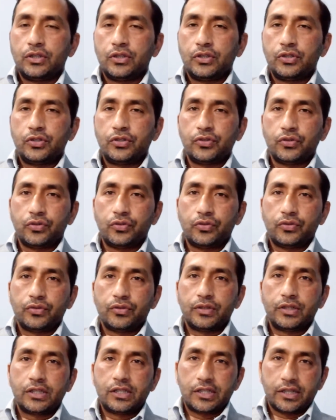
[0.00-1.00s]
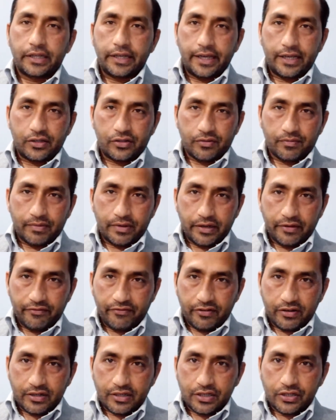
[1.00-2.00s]
So this is the case of a
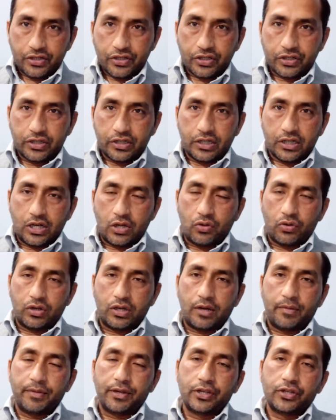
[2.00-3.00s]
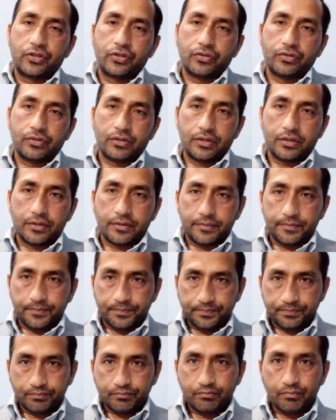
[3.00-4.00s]
default constructor. Now coming to the
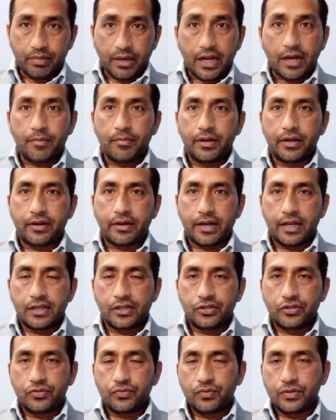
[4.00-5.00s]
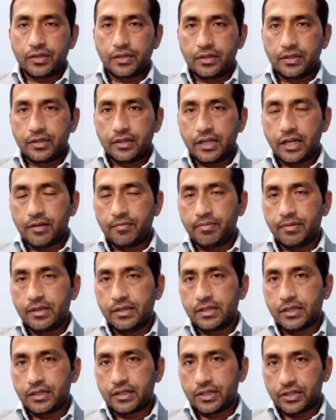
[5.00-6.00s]
parameterized one, that
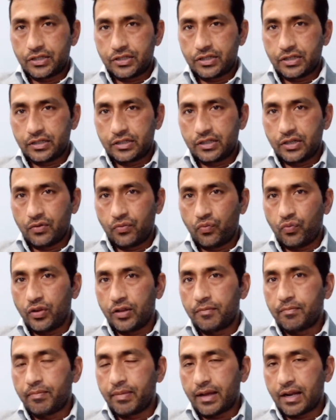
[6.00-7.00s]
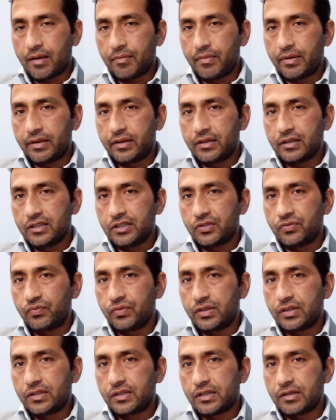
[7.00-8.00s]
means a constructor with parameters
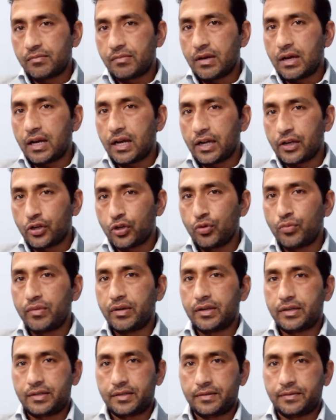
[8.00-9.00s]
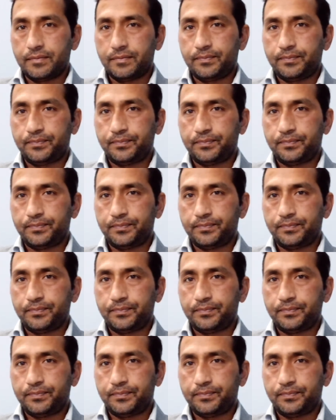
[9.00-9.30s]
with some arguments.